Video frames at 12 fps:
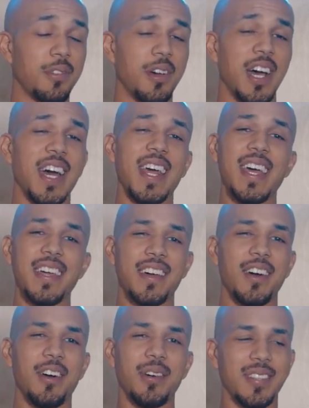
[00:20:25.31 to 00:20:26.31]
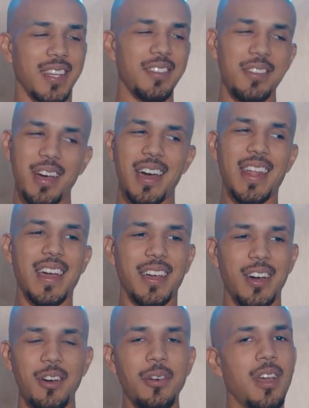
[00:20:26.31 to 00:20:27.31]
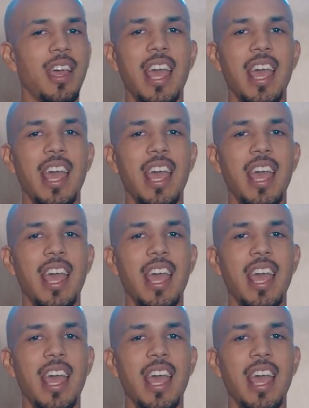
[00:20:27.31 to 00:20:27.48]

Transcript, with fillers: know how that go. It's like, you know how that go.